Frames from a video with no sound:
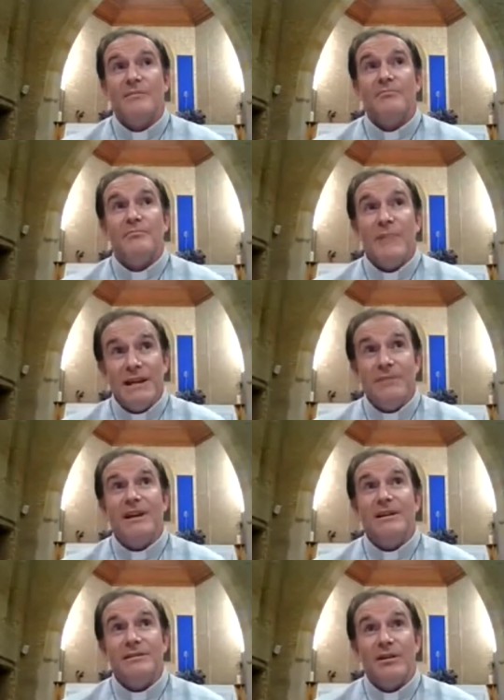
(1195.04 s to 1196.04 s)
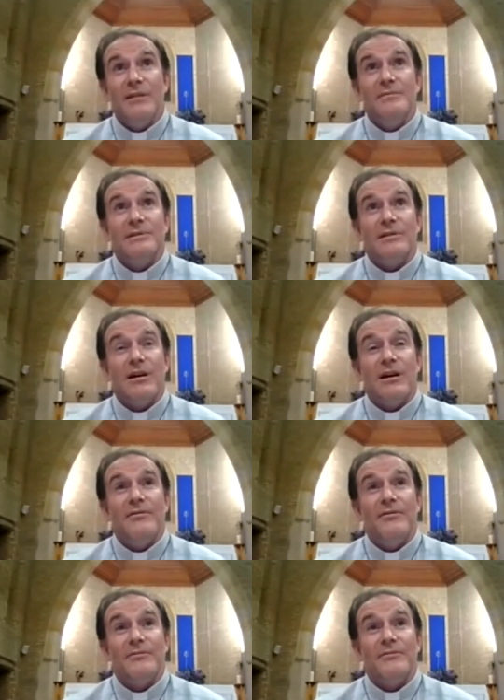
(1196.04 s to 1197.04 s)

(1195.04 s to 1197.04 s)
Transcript: Many, many times I've